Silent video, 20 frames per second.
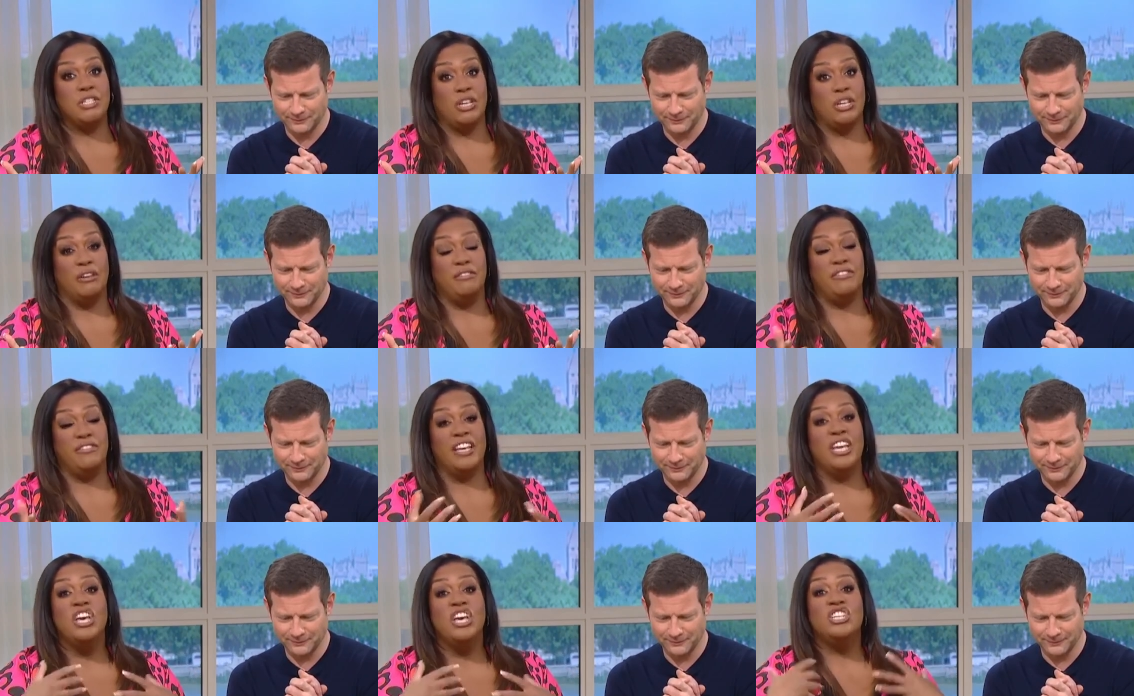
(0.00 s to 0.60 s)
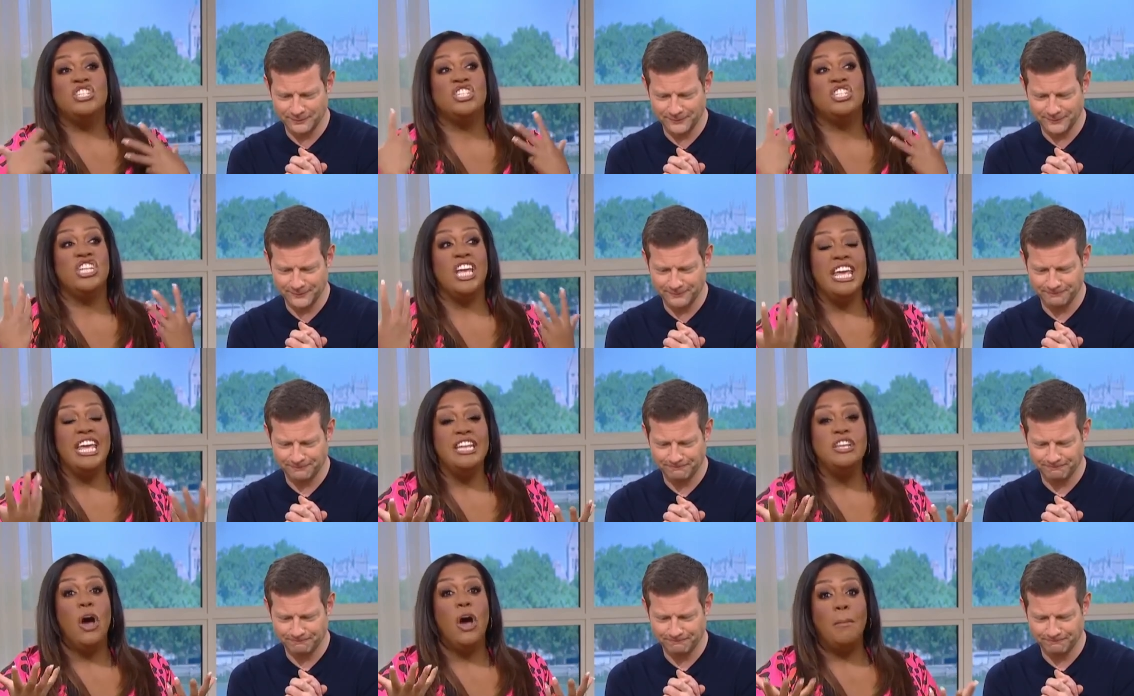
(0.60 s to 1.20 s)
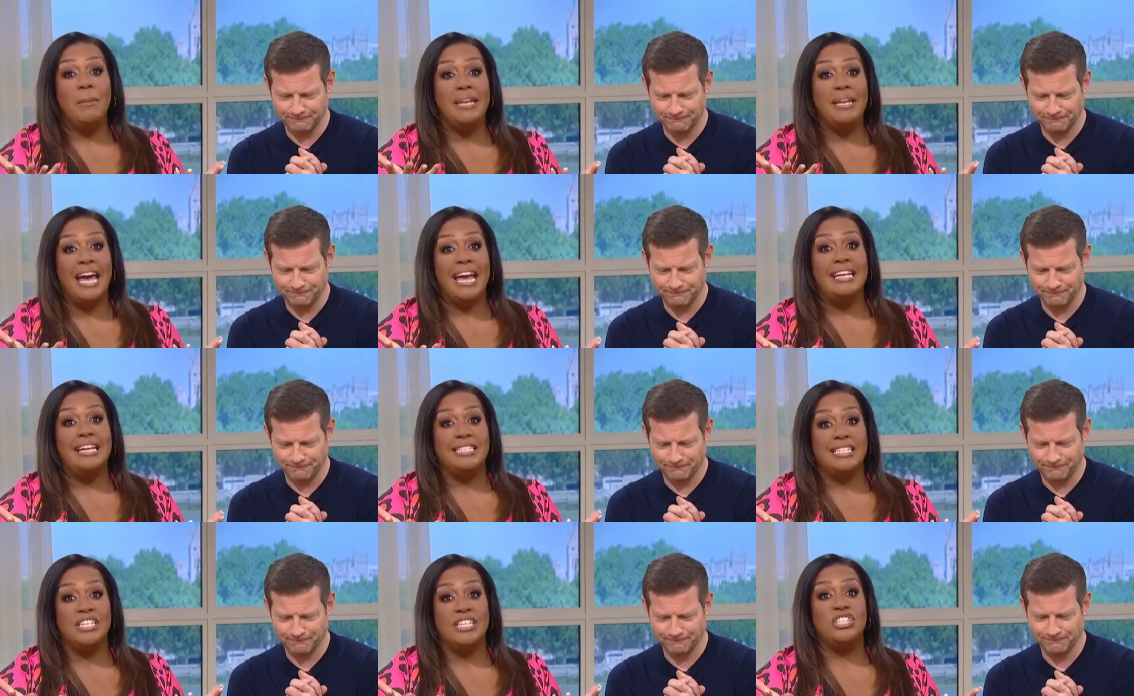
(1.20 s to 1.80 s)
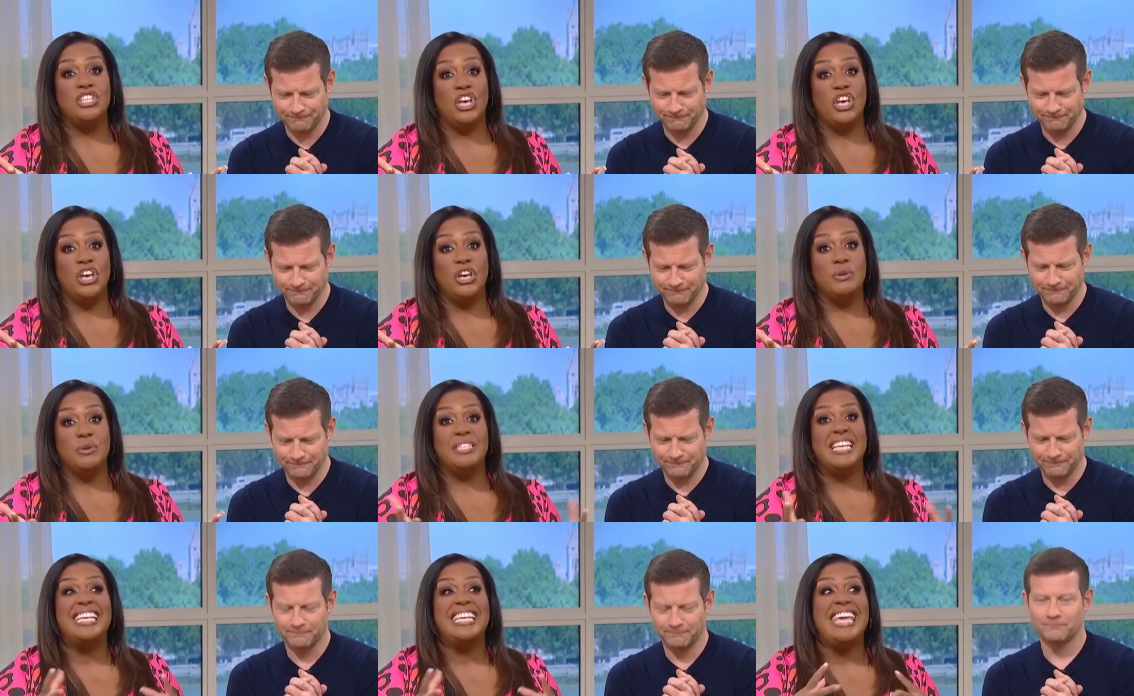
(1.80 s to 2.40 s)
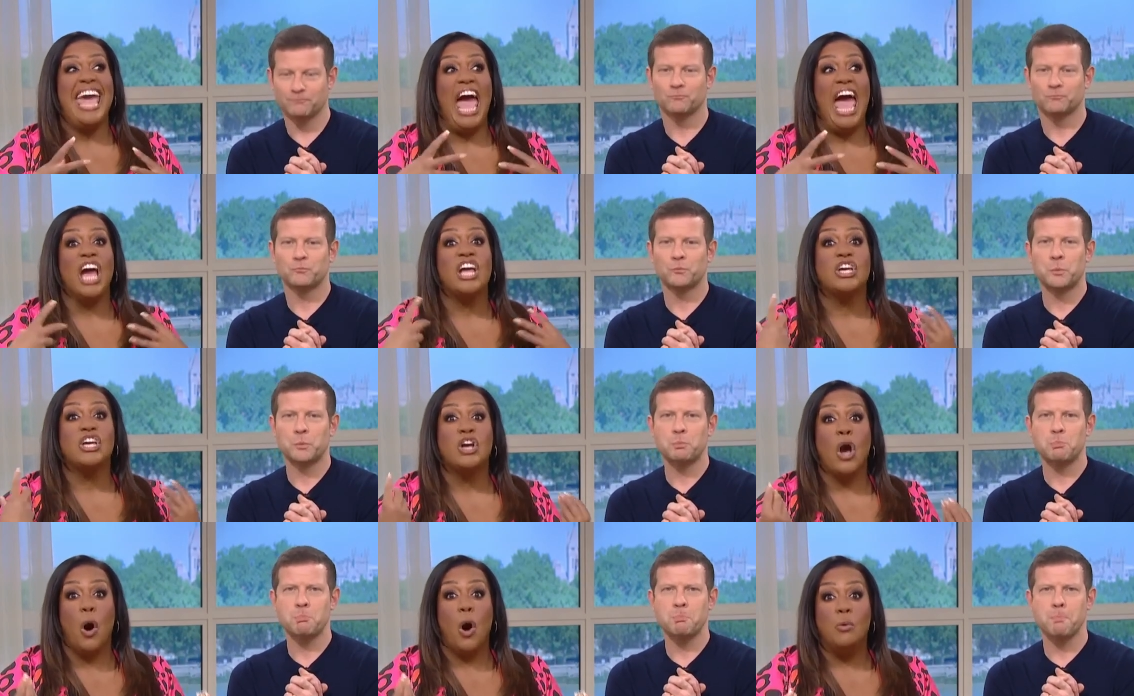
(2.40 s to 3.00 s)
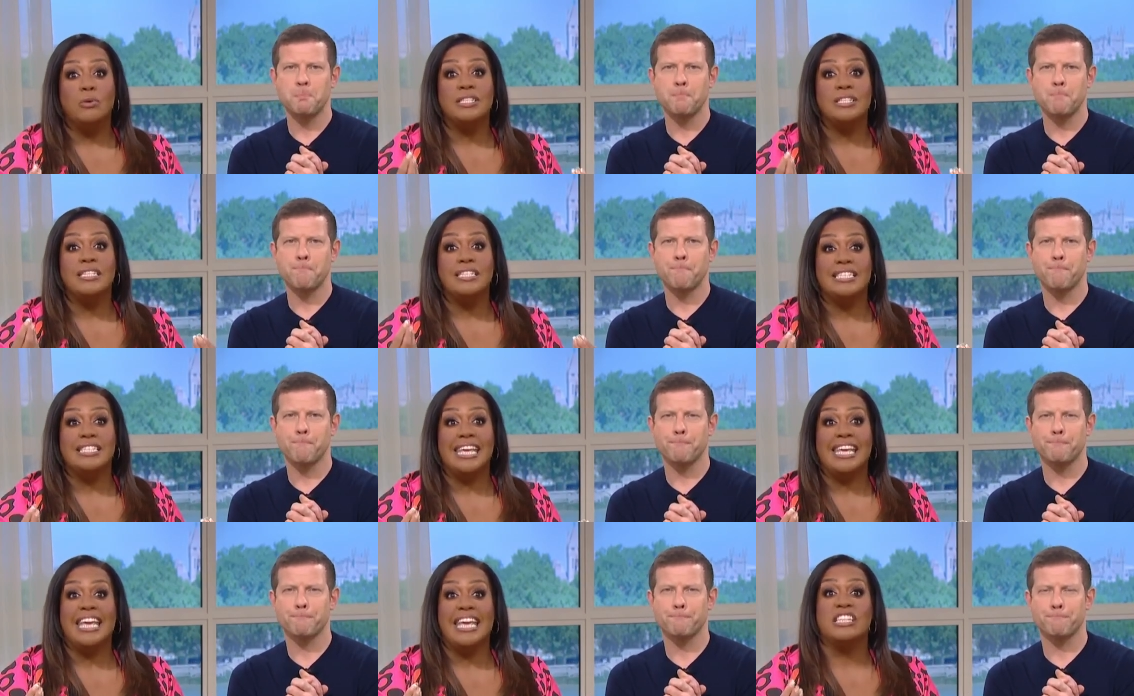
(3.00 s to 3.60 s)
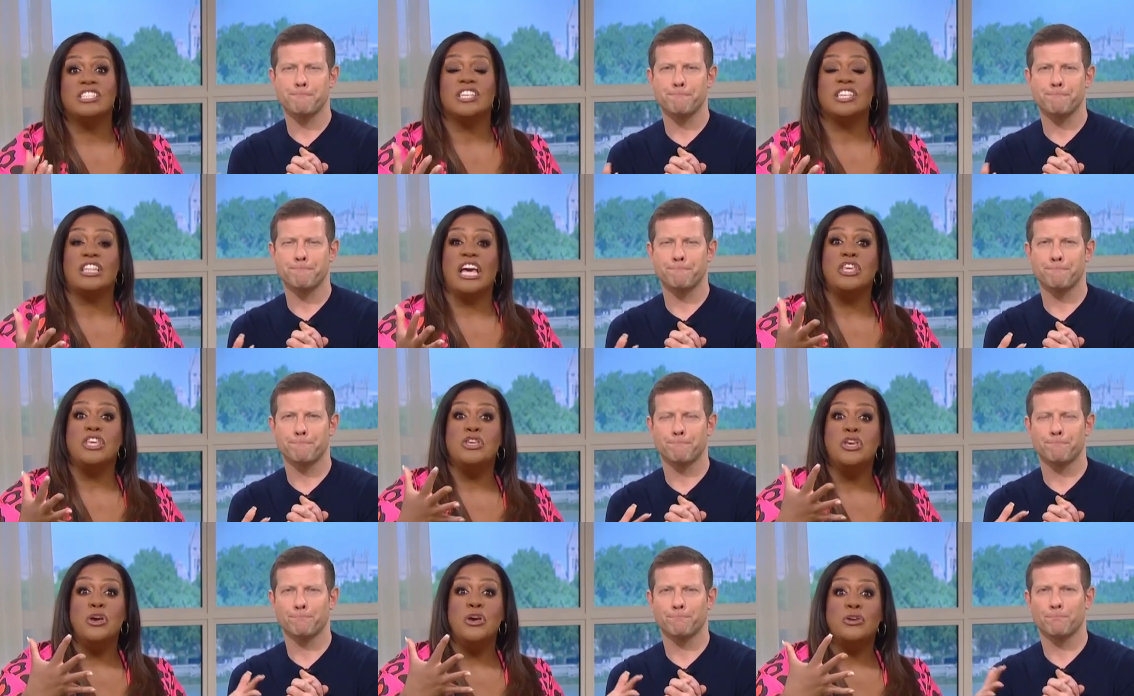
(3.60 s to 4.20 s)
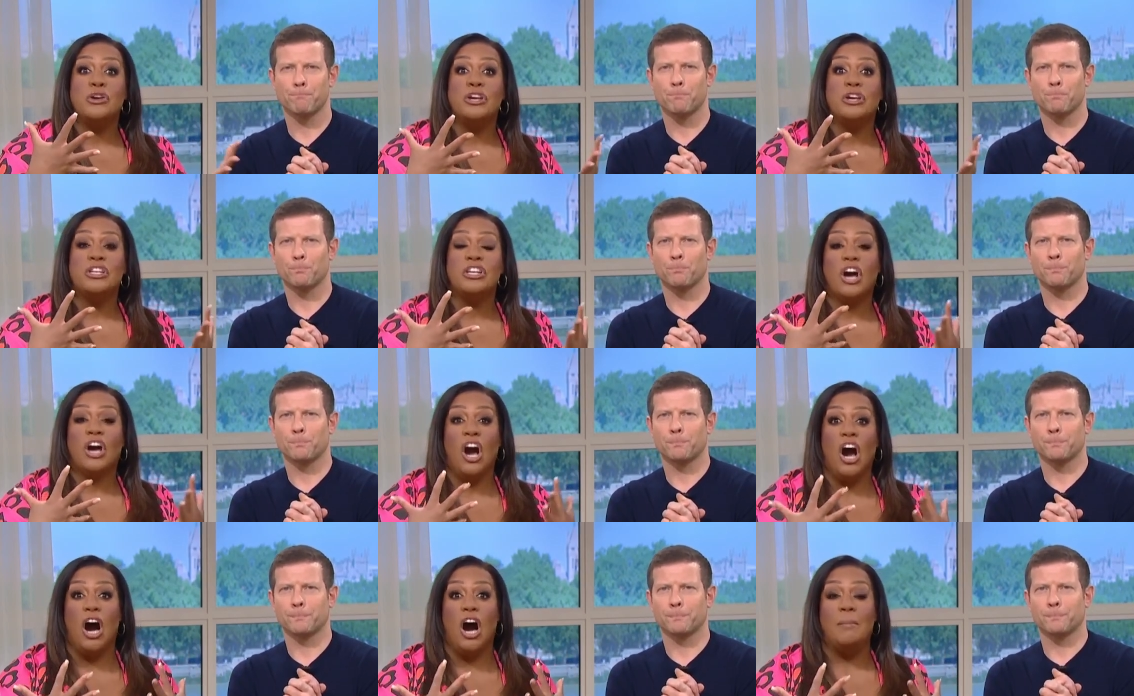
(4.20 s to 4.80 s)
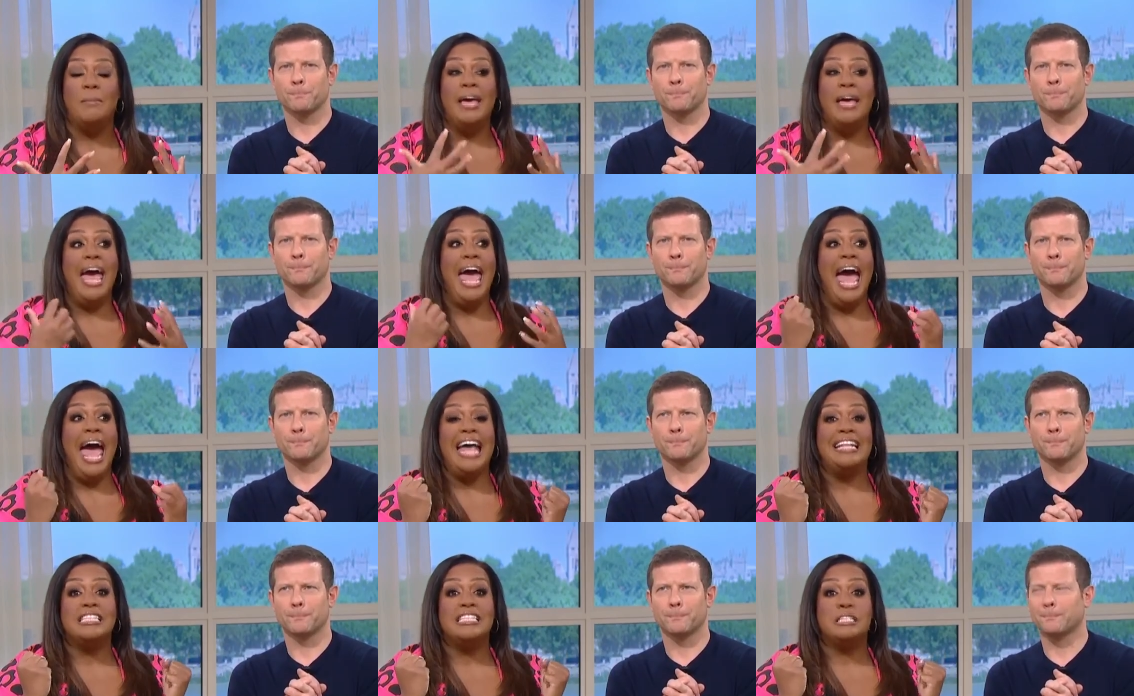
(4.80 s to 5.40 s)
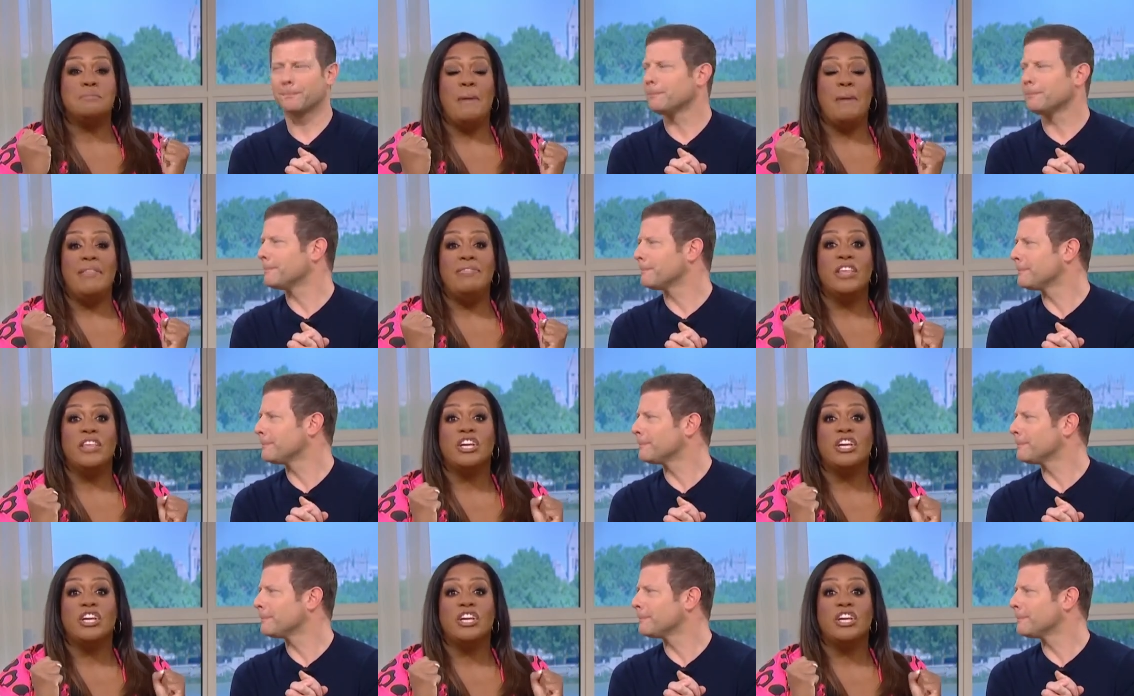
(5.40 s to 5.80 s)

Speaker 1: Sophie. She oh, nominated oh, no. you to get a golden ticket so that you could come and spend the